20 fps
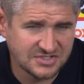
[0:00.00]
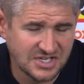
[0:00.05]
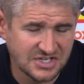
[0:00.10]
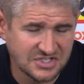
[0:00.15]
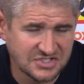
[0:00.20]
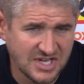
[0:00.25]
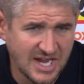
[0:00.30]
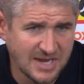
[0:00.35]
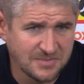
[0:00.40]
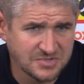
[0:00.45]

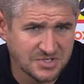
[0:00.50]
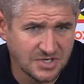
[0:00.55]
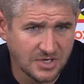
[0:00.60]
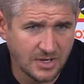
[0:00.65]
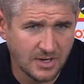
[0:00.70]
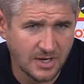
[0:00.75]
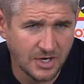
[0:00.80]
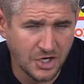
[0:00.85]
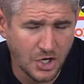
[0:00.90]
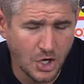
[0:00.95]
six games
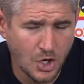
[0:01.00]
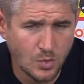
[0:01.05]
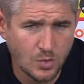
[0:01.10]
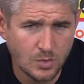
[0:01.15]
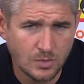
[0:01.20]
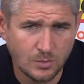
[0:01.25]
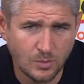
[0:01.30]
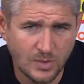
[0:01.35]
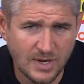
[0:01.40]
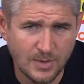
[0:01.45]

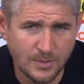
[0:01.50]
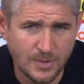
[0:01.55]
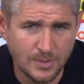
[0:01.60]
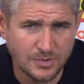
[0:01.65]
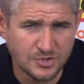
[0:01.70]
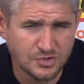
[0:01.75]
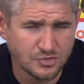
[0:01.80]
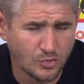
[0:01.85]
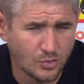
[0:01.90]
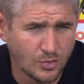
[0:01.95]
ago where we,
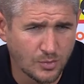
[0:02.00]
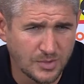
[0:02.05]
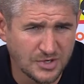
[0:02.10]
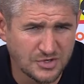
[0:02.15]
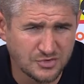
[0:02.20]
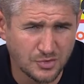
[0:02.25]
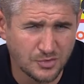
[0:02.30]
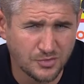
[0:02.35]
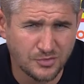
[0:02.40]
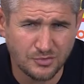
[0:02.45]
were draw,
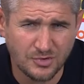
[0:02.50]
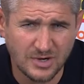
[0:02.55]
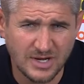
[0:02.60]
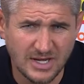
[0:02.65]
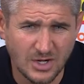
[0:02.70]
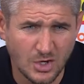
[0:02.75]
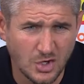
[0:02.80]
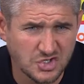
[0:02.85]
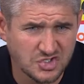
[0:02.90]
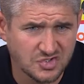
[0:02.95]
we drew
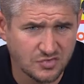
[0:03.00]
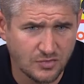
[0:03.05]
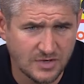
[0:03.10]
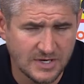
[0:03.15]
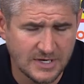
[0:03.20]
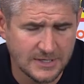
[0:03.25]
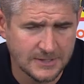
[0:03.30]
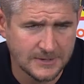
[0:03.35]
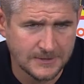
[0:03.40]
three and lost three.